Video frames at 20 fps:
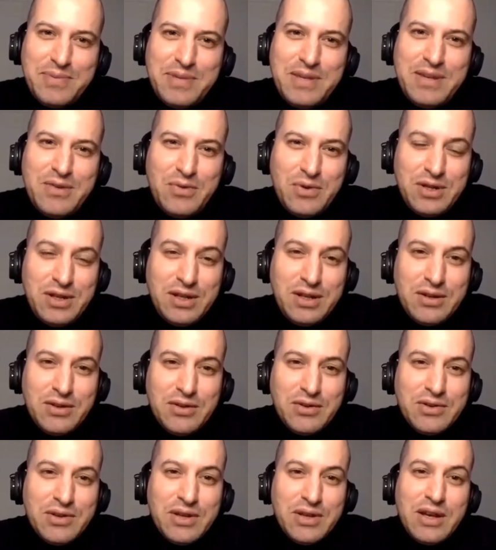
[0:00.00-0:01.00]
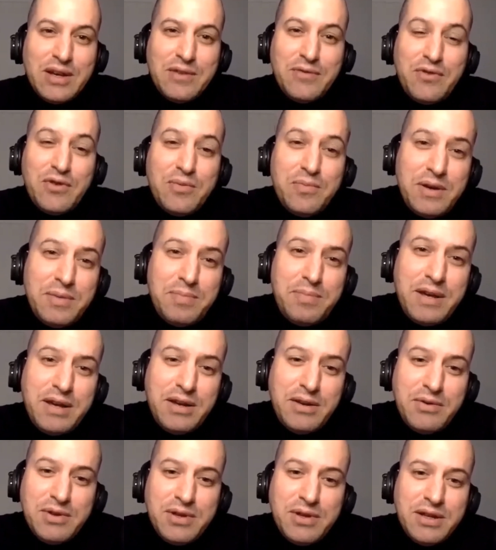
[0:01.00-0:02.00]
Being ridiculous. For me,
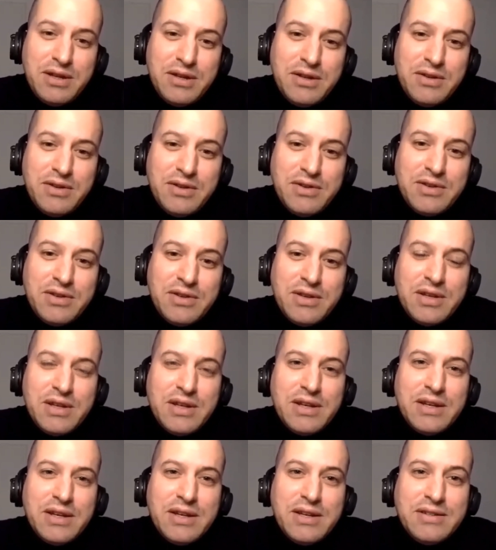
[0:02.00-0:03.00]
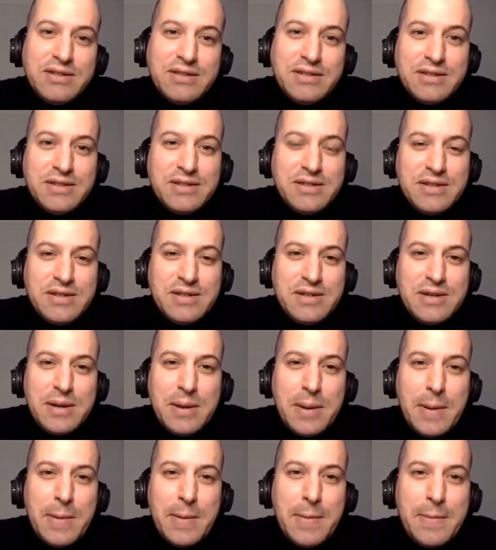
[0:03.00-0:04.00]
being ridiculous is
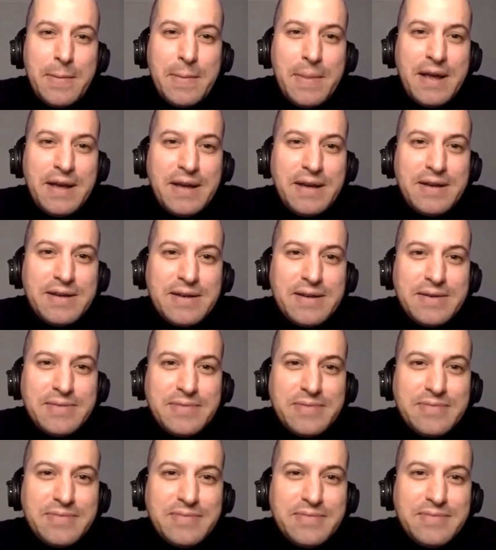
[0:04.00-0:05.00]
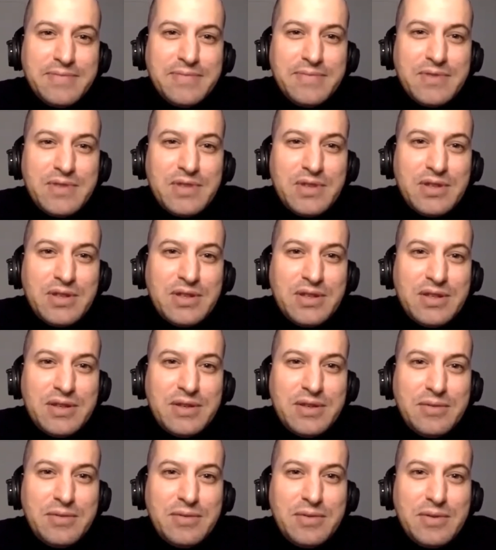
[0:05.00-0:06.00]
like, just
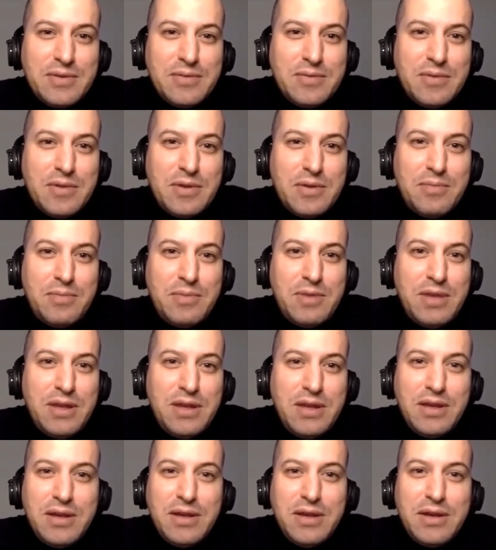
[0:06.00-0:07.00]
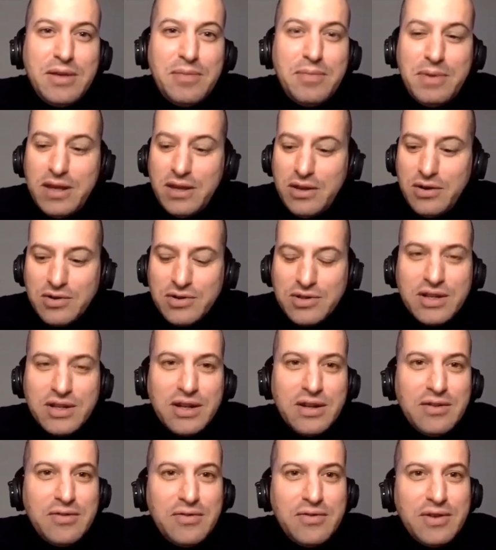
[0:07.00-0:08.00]
be
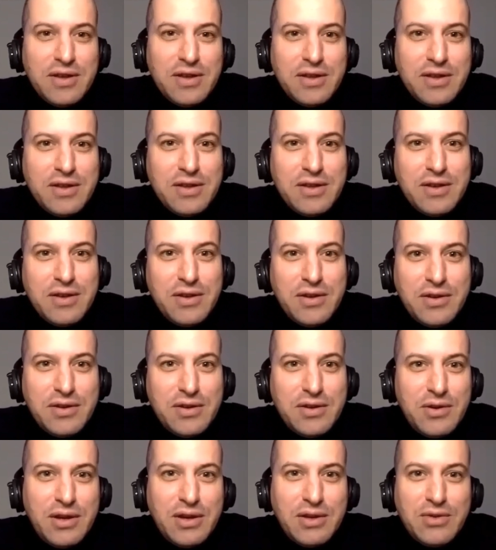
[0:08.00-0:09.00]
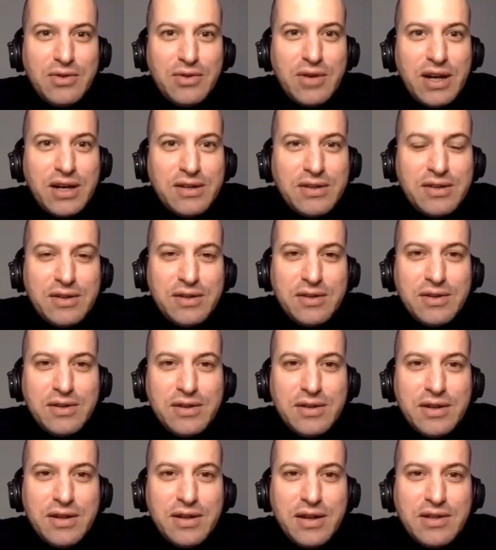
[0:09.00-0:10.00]
yourself and not trying to act
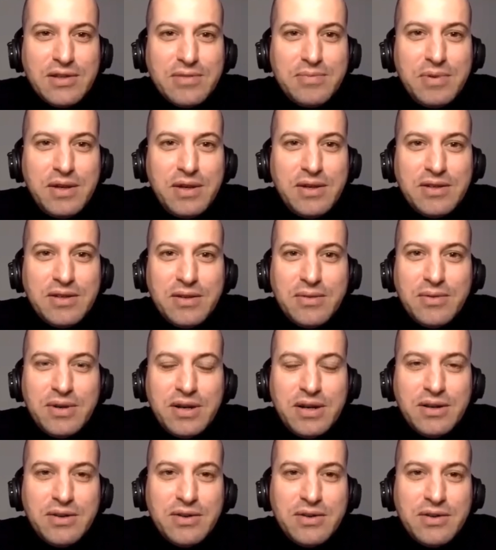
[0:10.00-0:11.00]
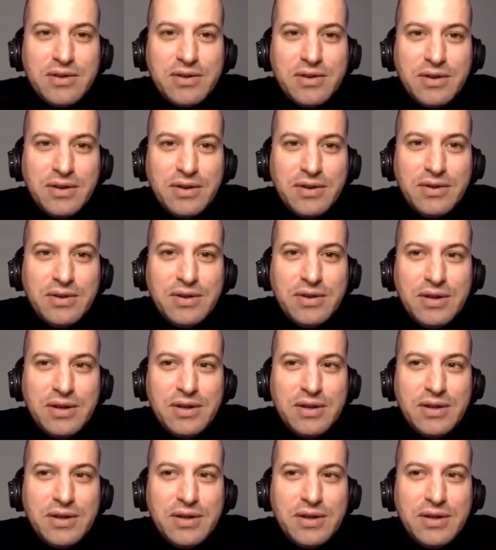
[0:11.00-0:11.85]
as being someone else. No?